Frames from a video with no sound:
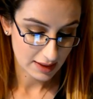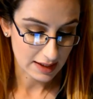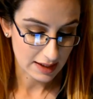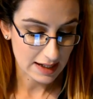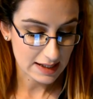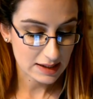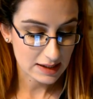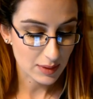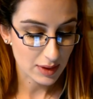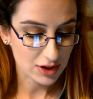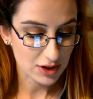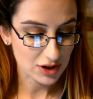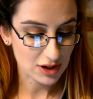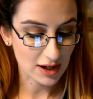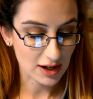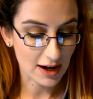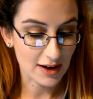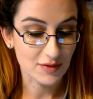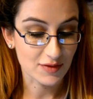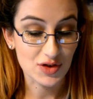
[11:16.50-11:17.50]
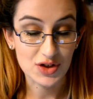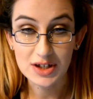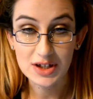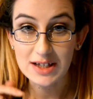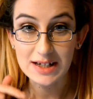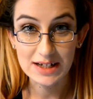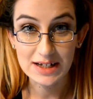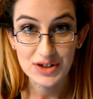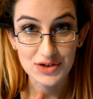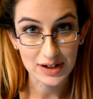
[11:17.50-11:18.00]
next question I've just
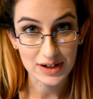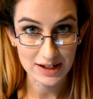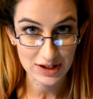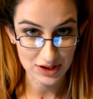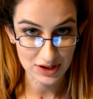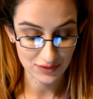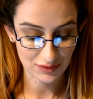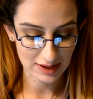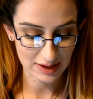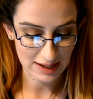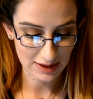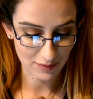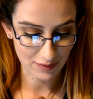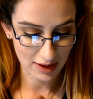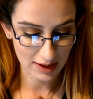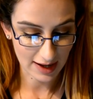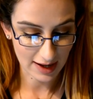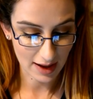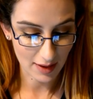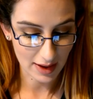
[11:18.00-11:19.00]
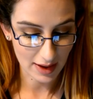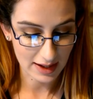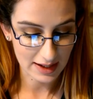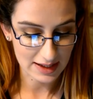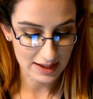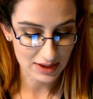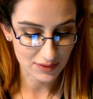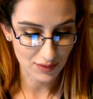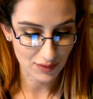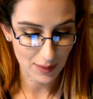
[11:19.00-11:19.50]
literally just received right now and
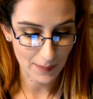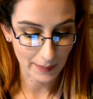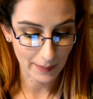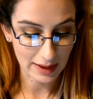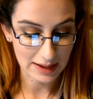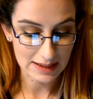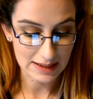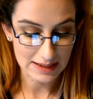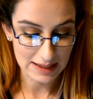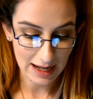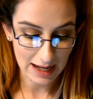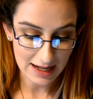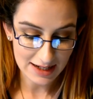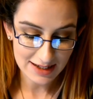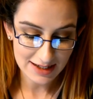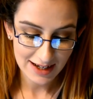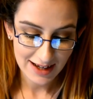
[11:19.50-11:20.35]
it's from my dad.